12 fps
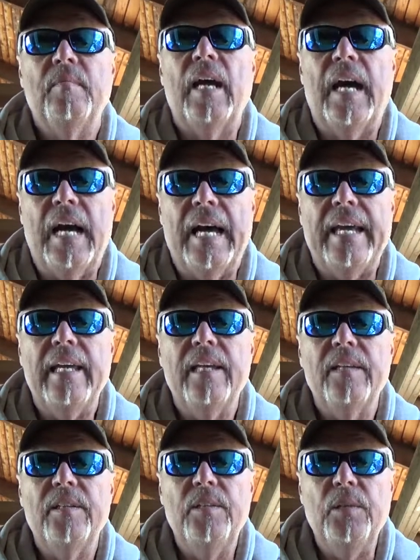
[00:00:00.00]
I
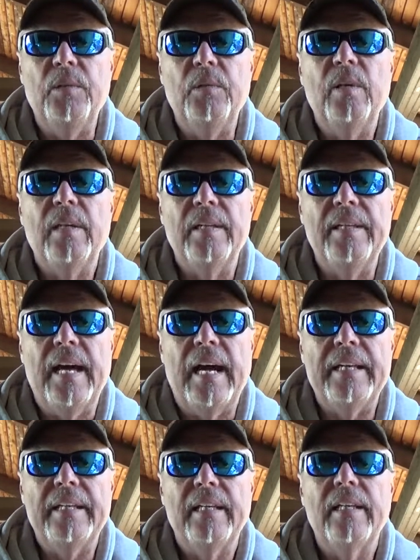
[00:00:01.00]
do
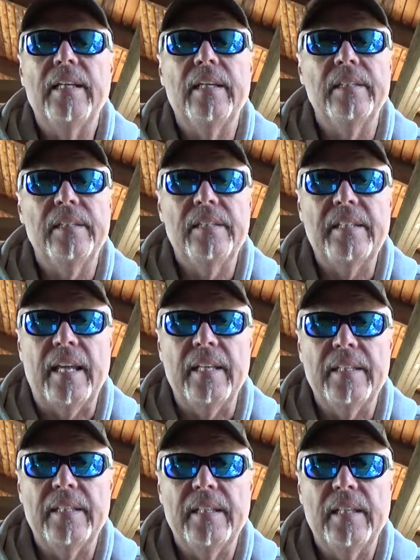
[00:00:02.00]
not
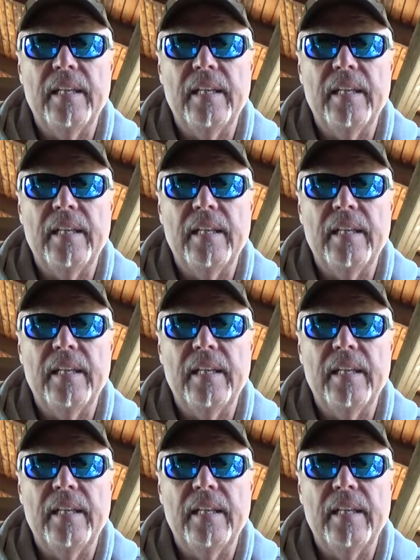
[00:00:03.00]
consent.